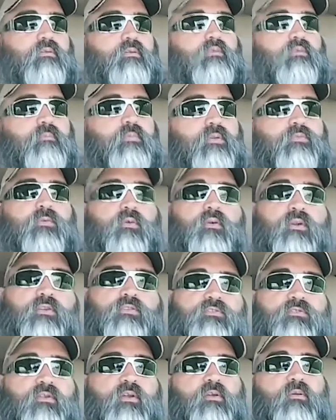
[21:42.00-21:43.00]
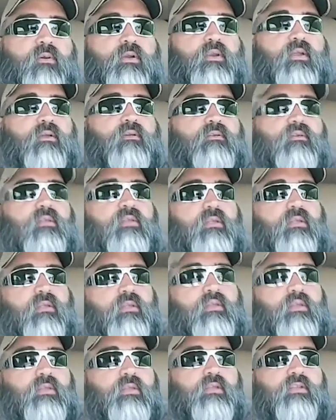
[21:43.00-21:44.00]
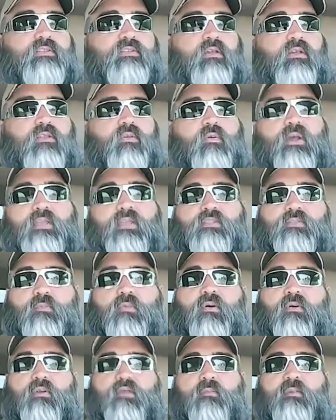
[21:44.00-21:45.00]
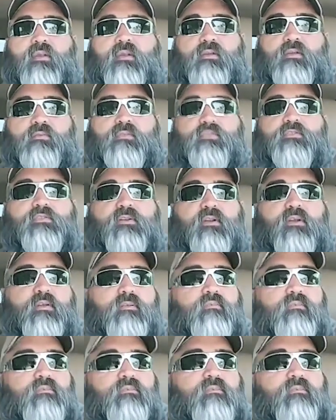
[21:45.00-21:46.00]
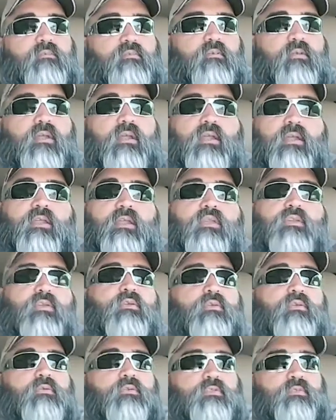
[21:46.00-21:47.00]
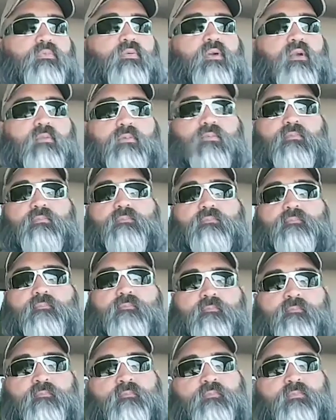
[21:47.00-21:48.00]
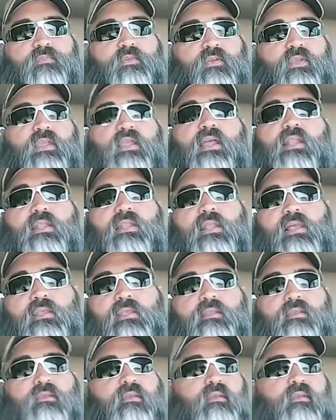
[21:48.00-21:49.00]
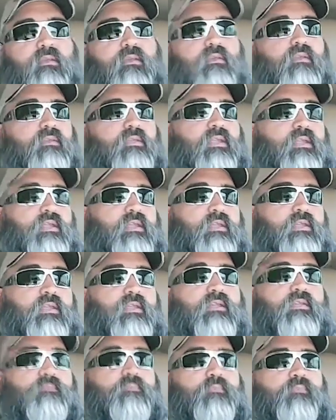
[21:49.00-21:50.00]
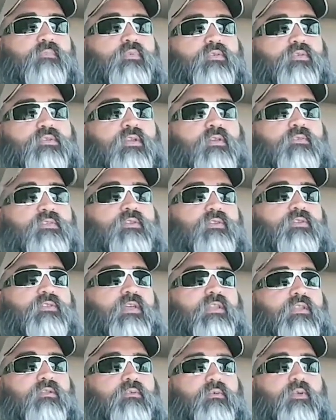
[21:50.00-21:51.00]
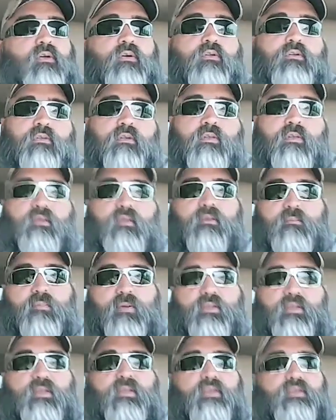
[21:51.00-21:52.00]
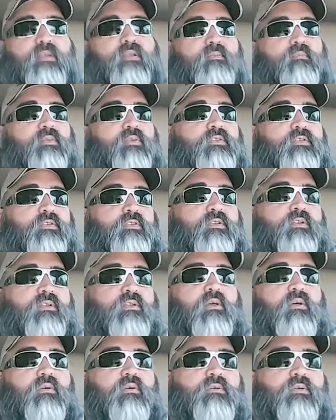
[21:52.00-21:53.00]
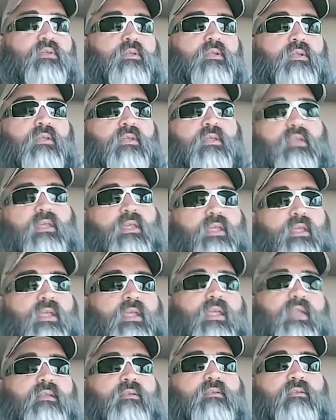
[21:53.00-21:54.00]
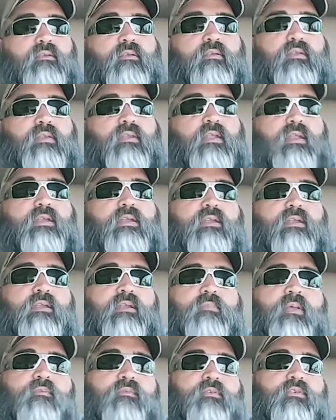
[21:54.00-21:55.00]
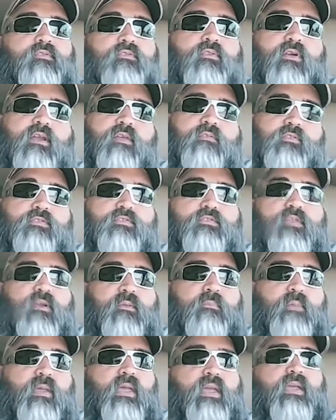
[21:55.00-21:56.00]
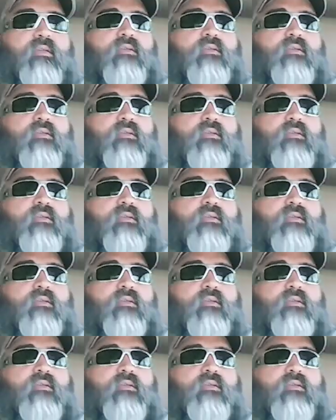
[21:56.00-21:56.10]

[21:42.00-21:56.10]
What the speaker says: before his truck went out, he saw the white smoke coming out of his truck, and he knew there was a problem. So he got lucky that he didn't get pushed off to the side of the road, but he ended up losing a load, and he ended up having to drive his truck back